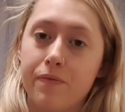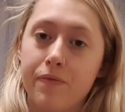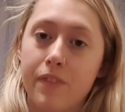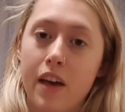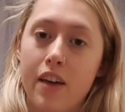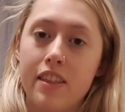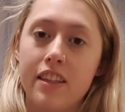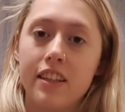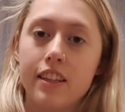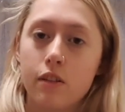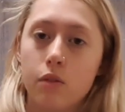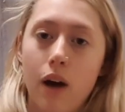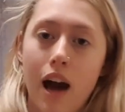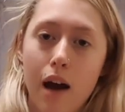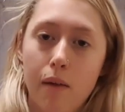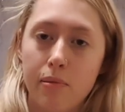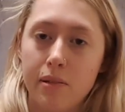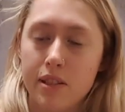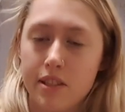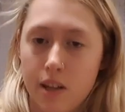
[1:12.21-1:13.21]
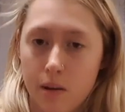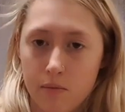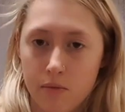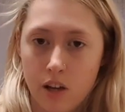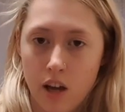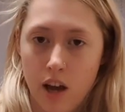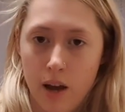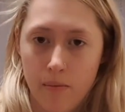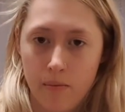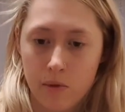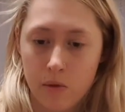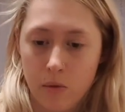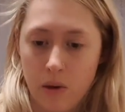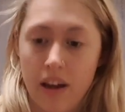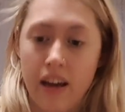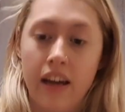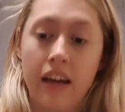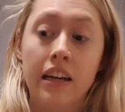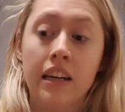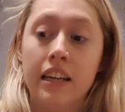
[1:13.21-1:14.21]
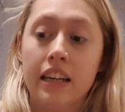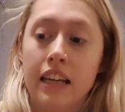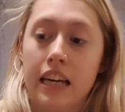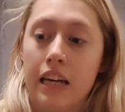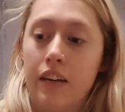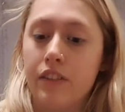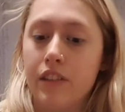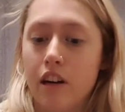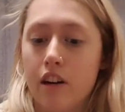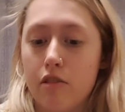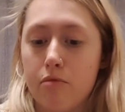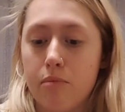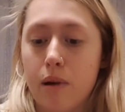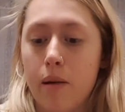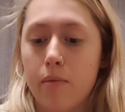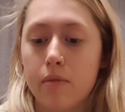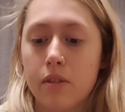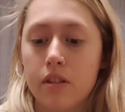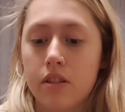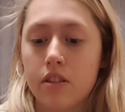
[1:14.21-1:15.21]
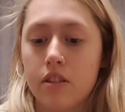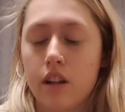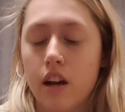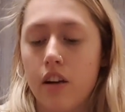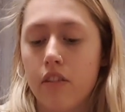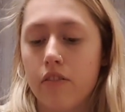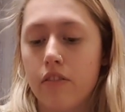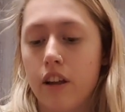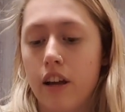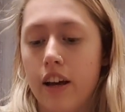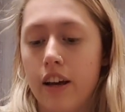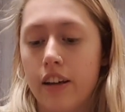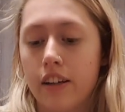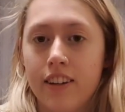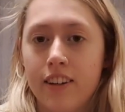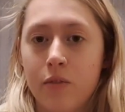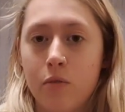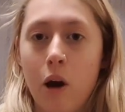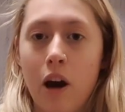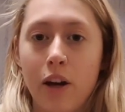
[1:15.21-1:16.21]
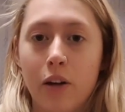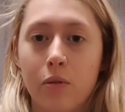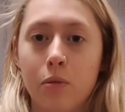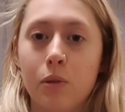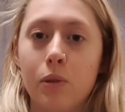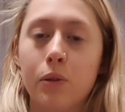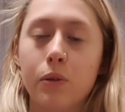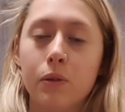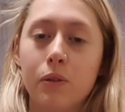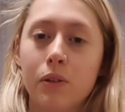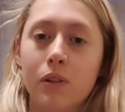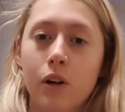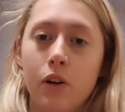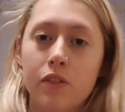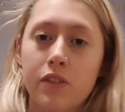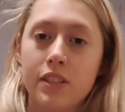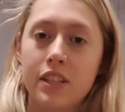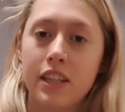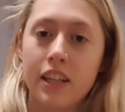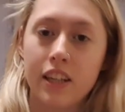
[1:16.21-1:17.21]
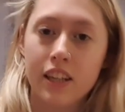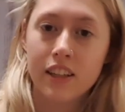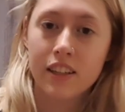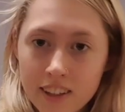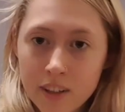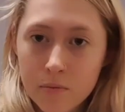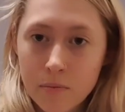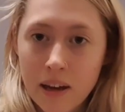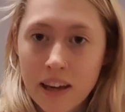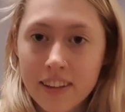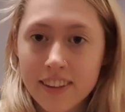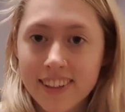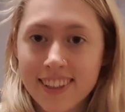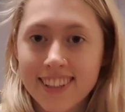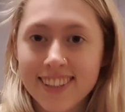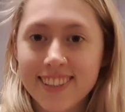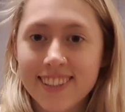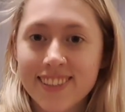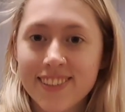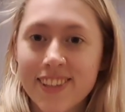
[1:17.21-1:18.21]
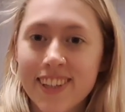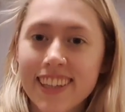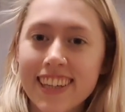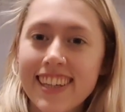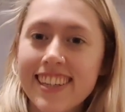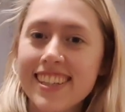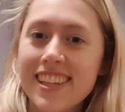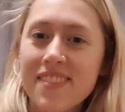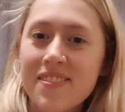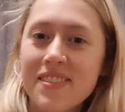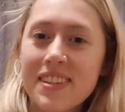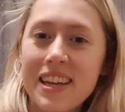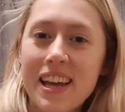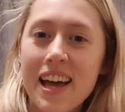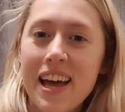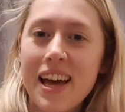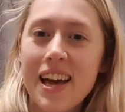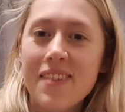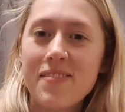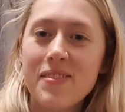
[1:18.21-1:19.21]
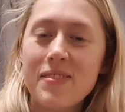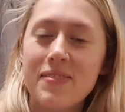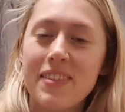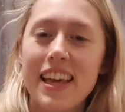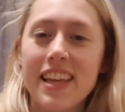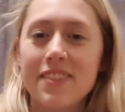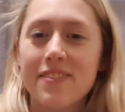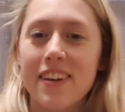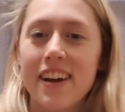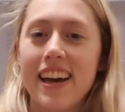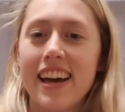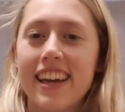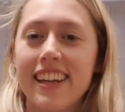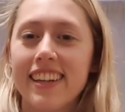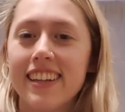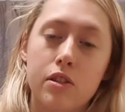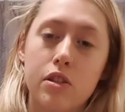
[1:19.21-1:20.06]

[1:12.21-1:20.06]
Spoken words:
I think it will happen sometimes where even though I've prepped and stuff, like work will obviously make things tricky sometimes, but that's fine.